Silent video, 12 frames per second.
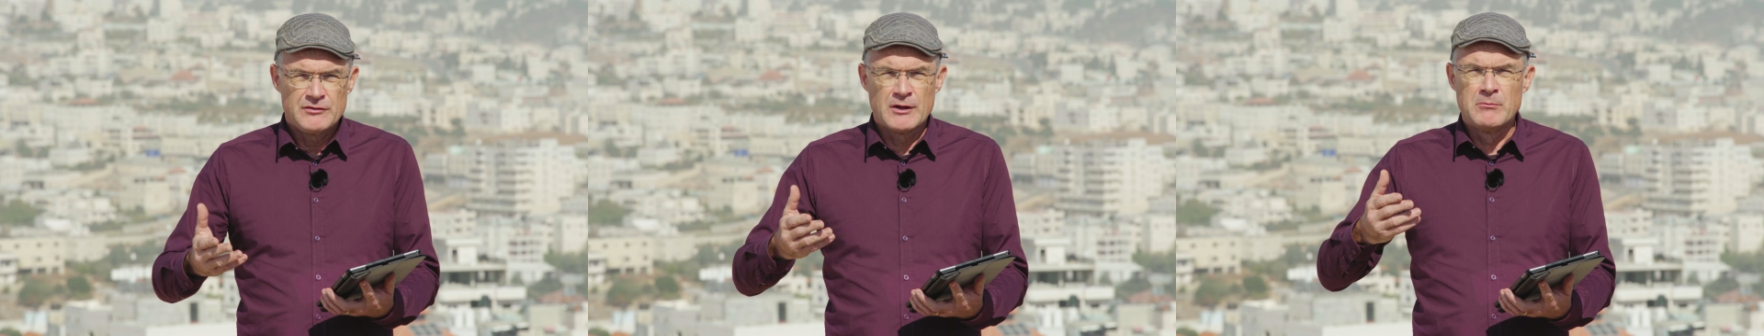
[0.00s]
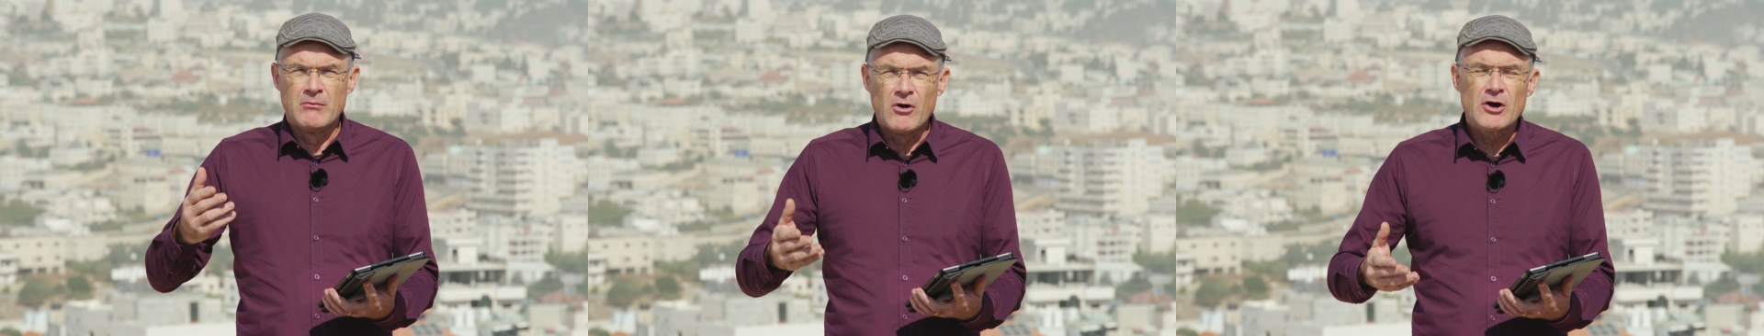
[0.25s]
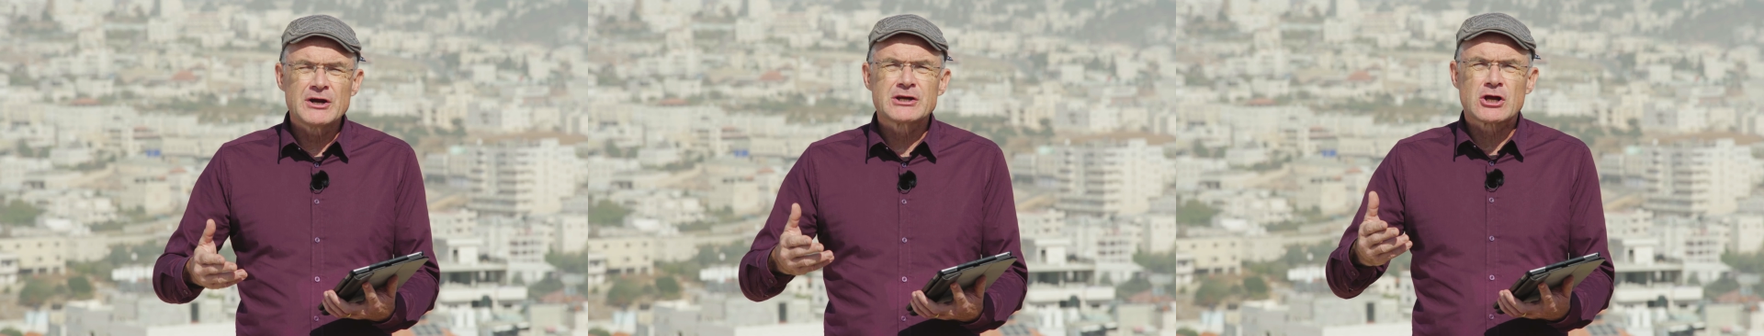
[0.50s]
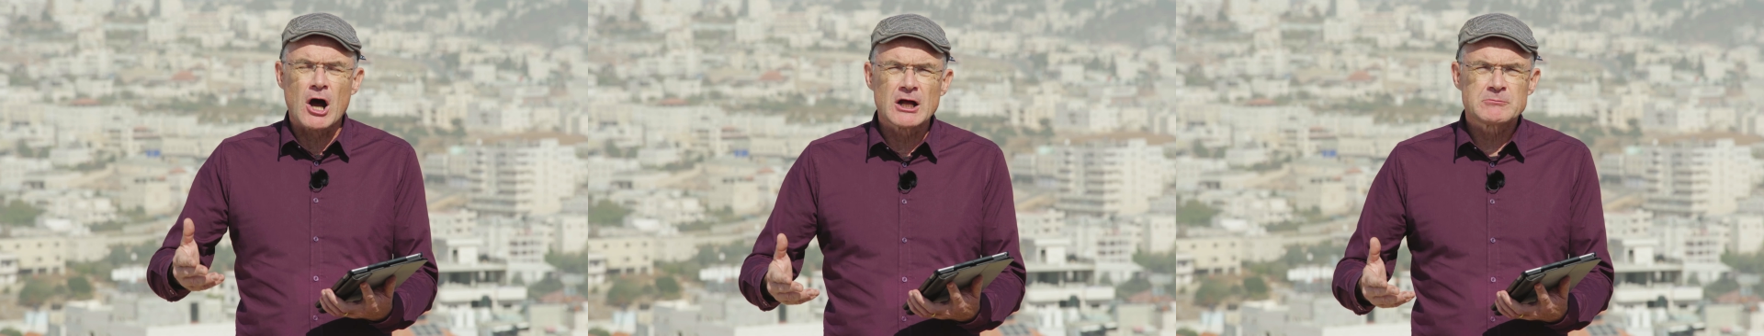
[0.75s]
the more
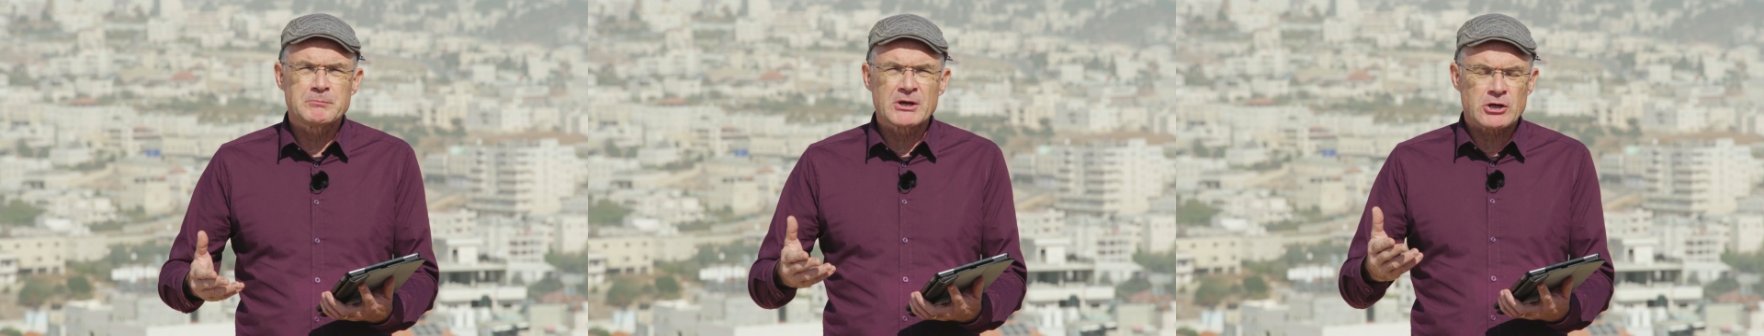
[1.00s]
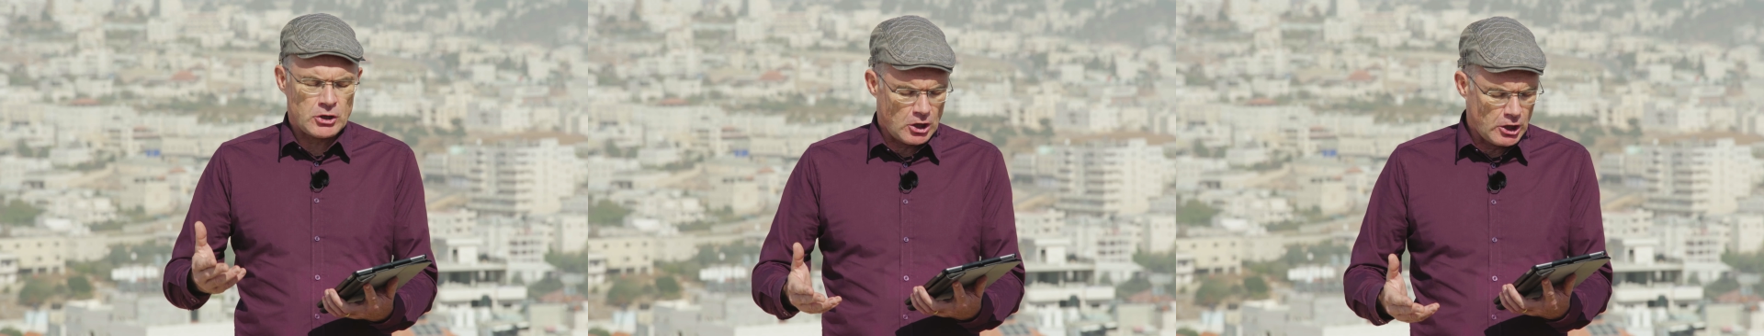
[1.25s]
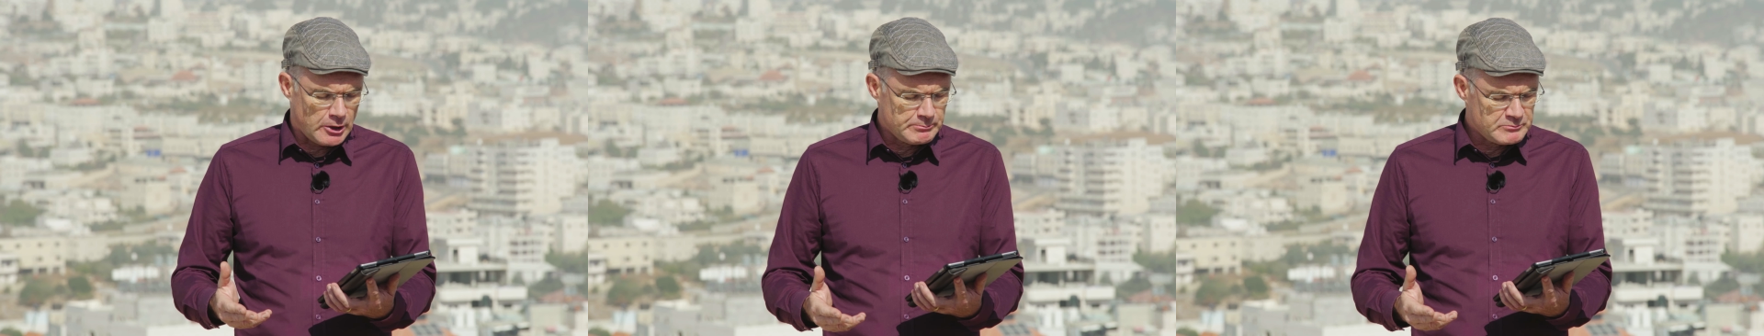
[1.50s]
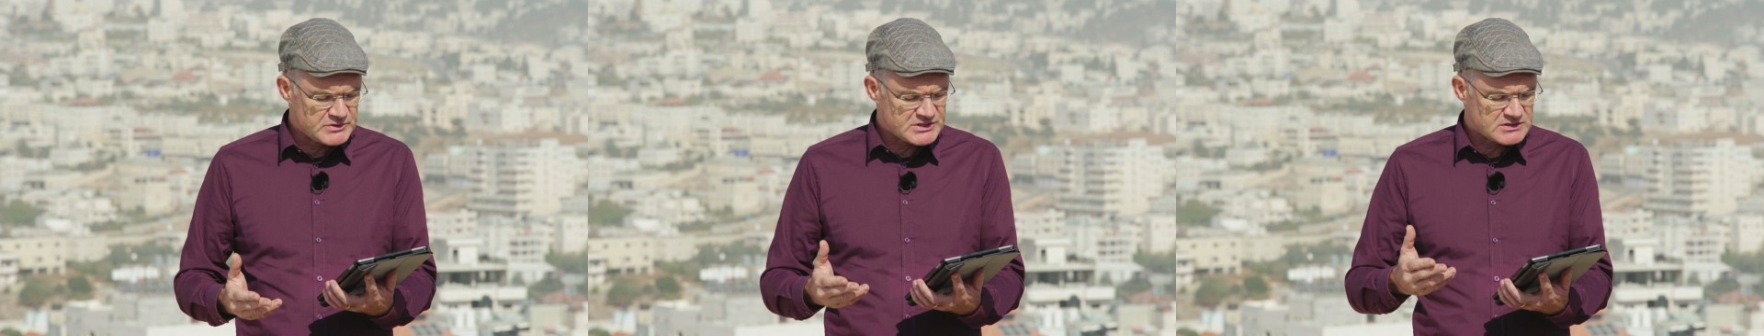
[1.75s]
God
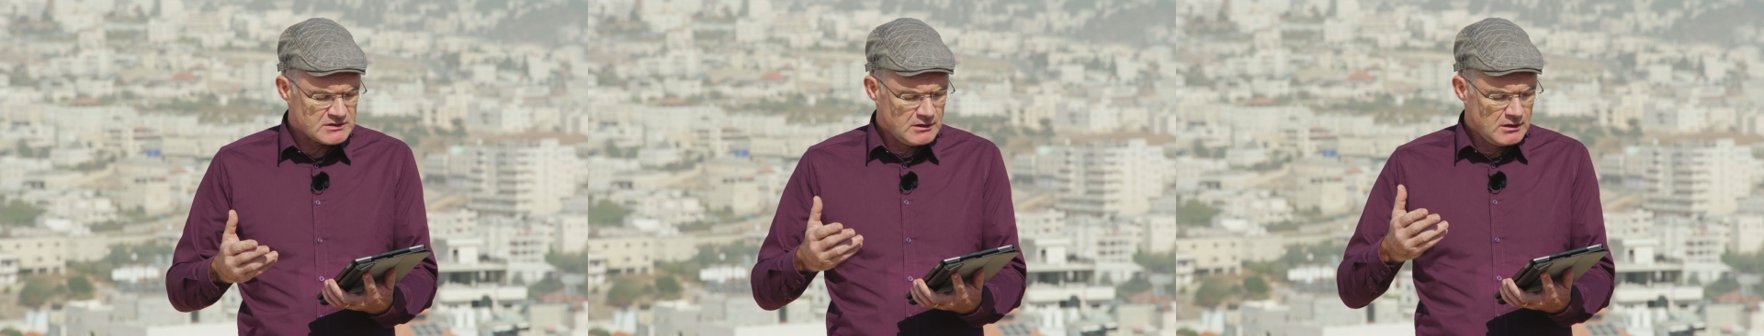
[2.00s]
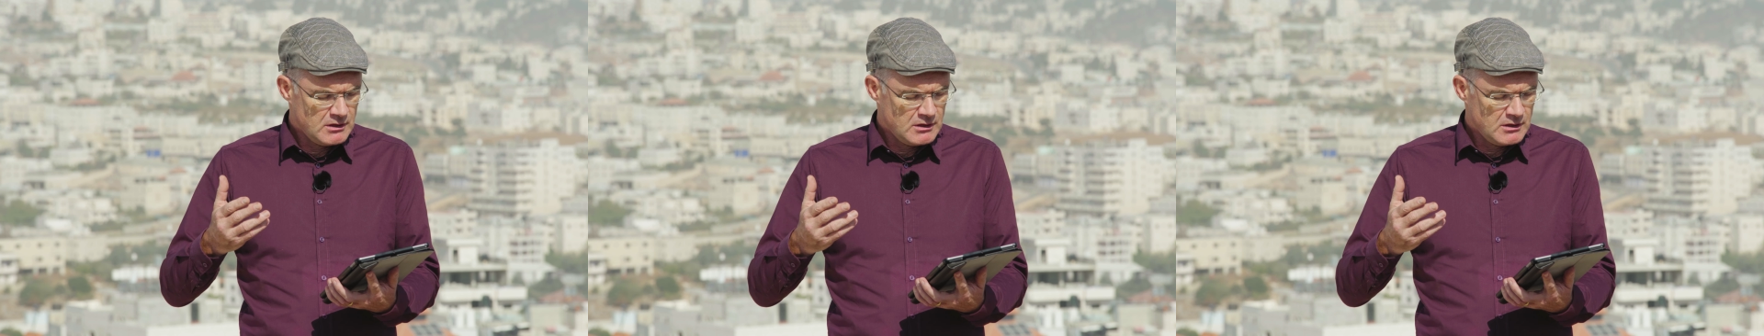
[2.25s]
becomes